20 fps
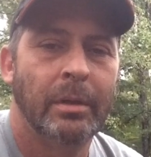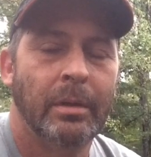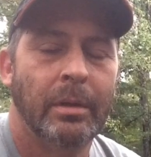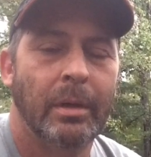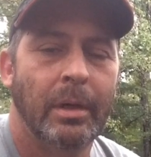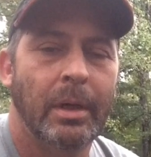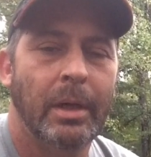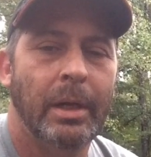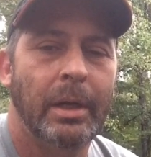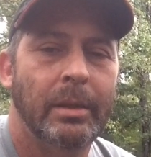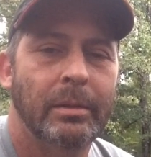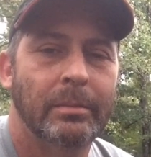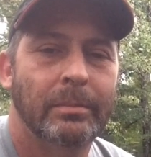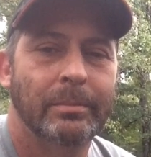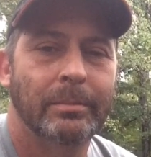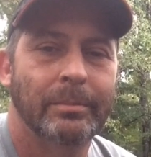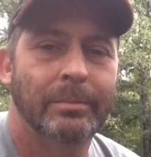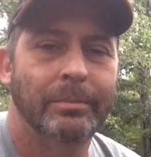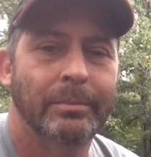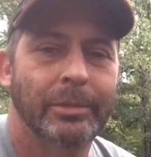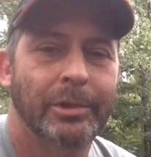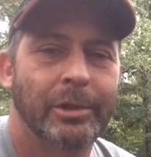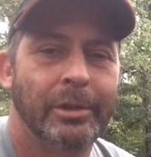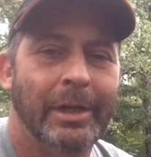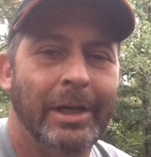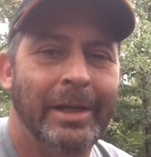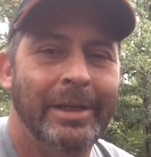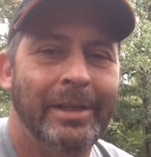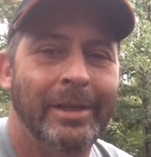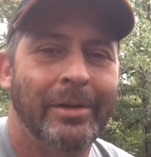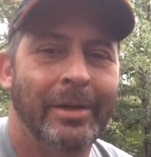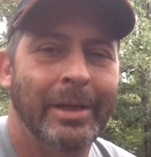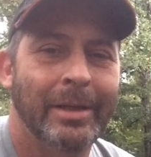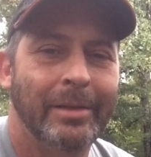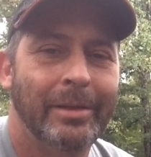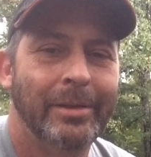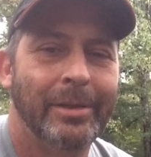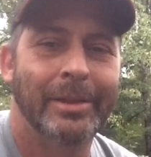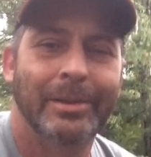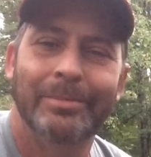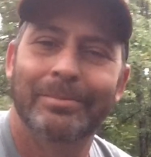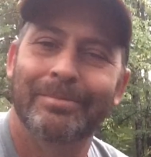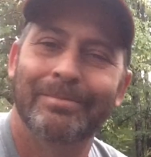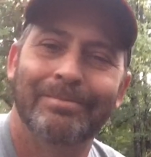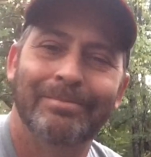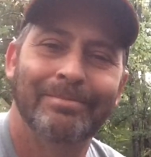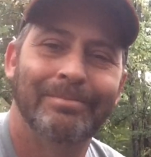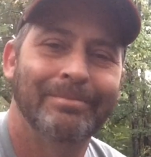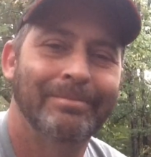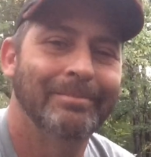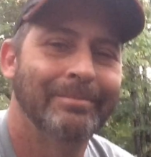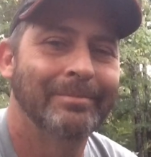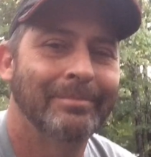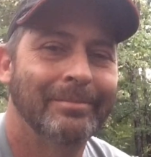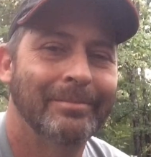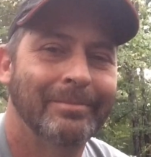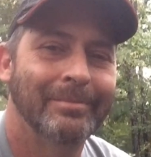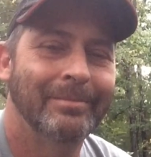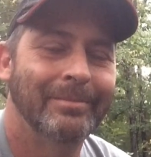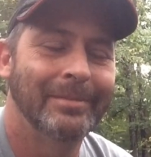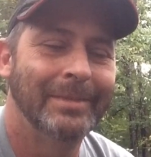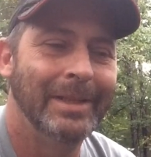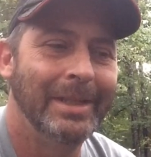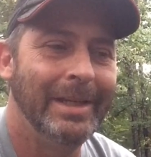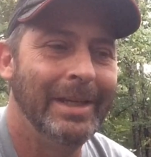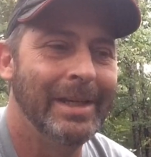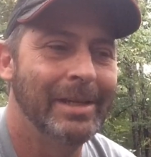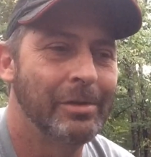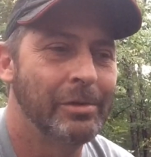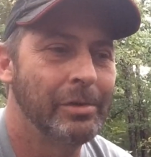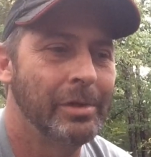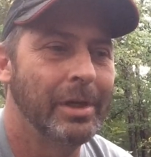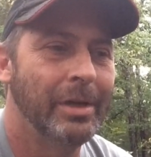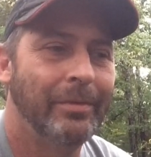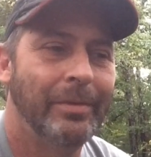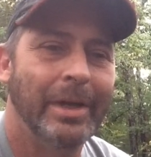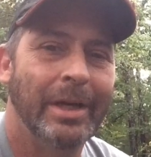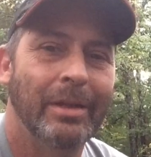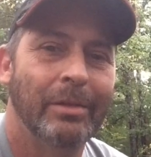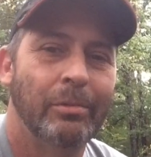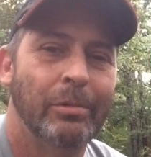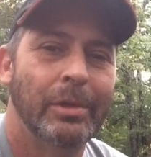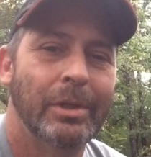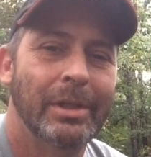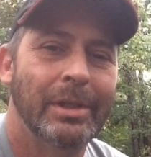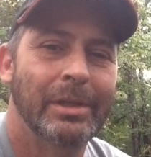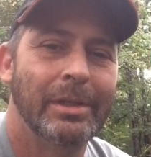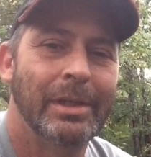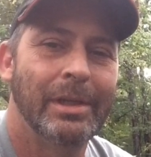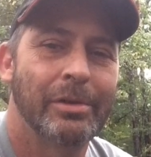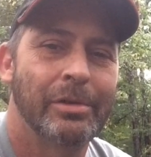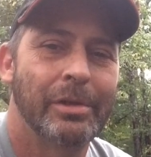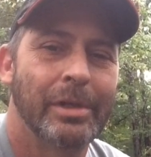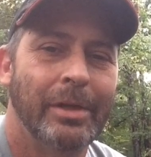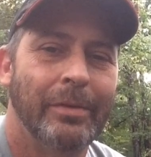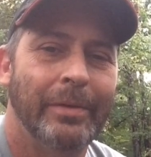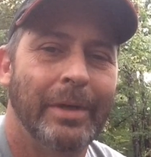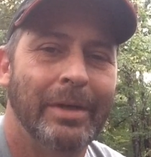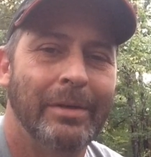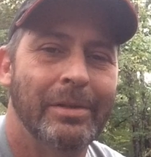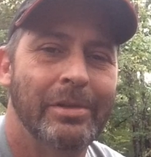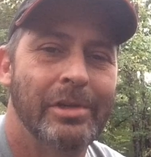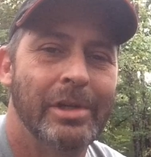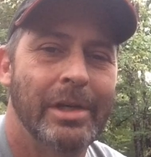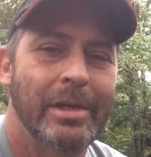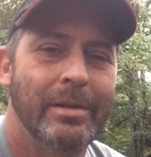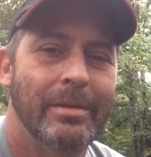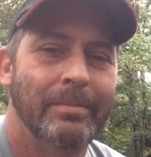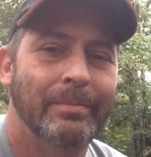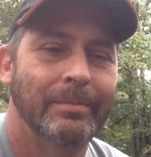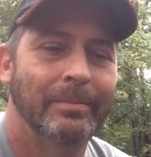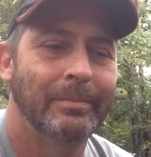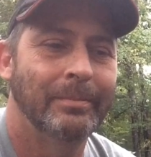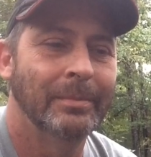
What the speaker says: Alright, so now you know how to do it. You can get yourself out of the woods, get yourself out of jam.